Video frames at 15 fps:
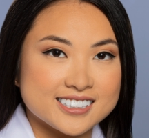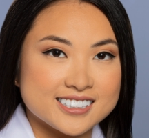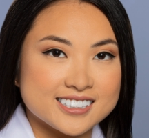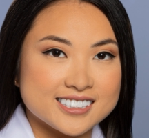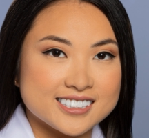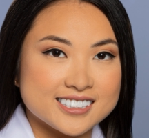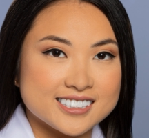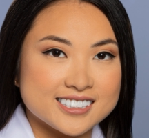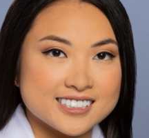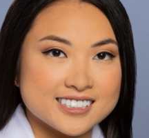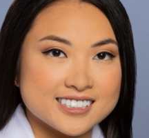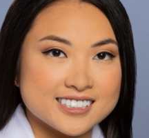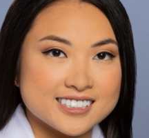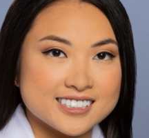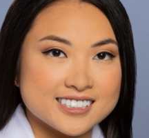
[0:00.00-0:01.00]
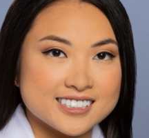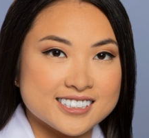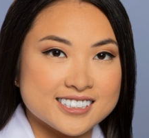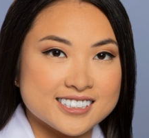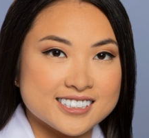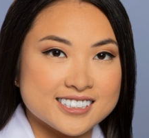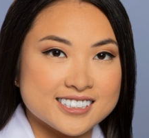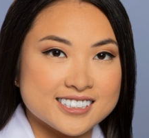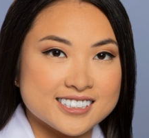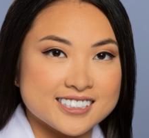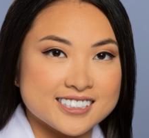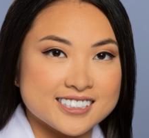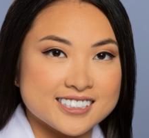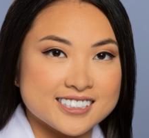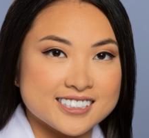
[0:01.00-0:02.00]

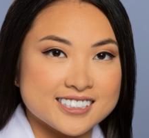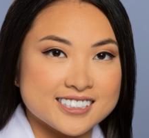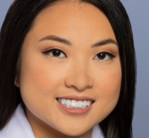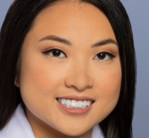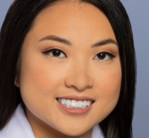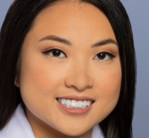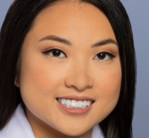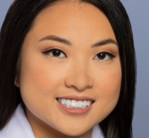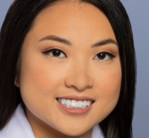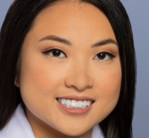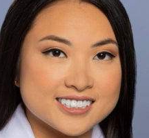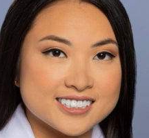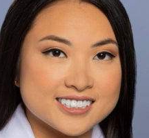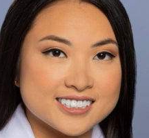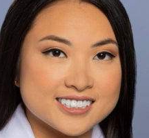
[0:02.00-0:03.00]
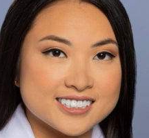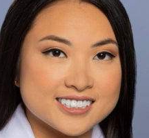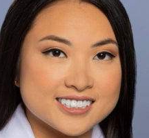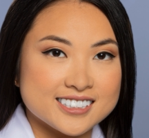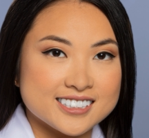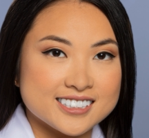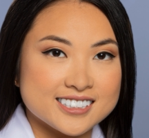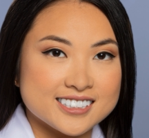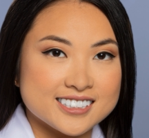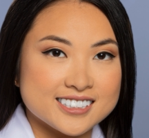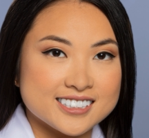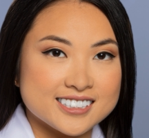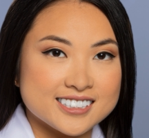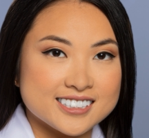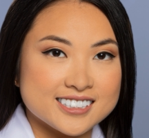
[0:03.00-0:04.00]

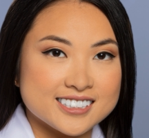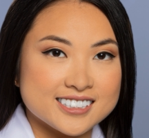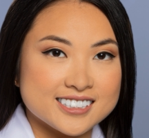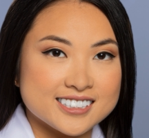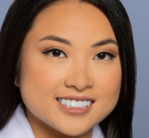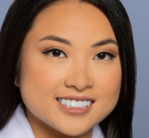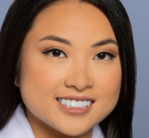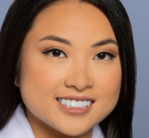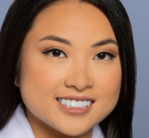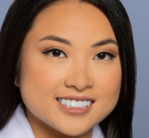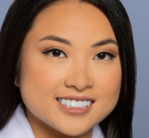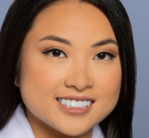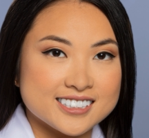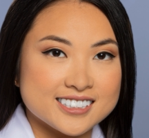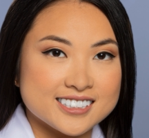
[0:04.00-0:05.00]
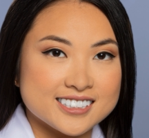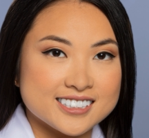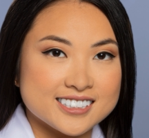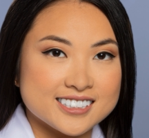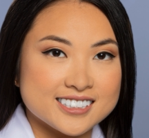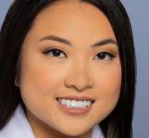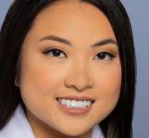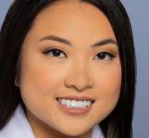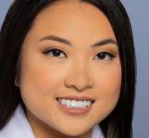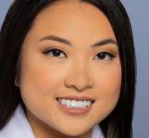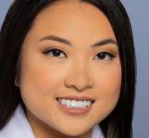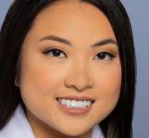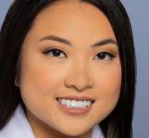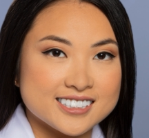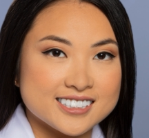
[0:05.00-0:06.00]

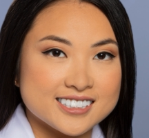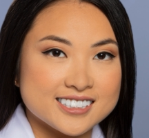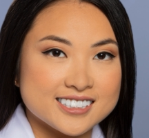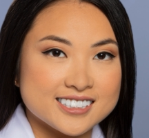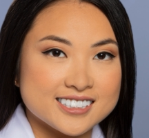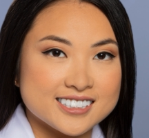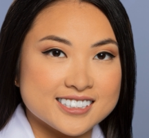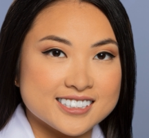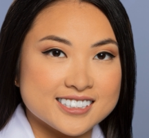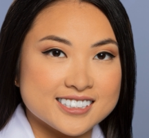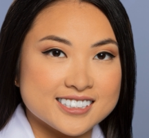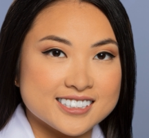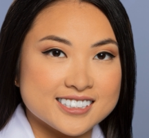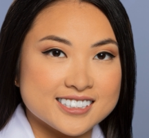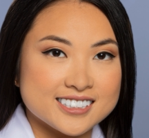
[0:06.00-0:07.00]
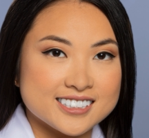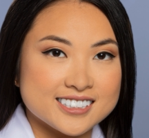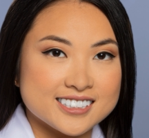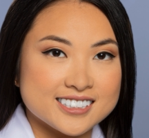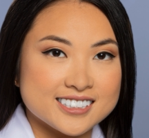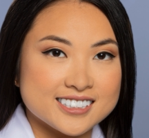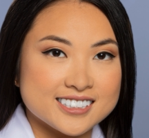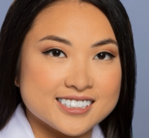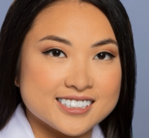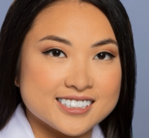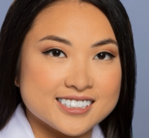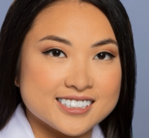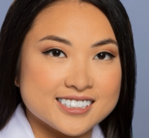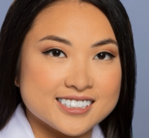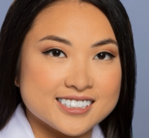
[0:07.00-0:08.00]
(no lip movement)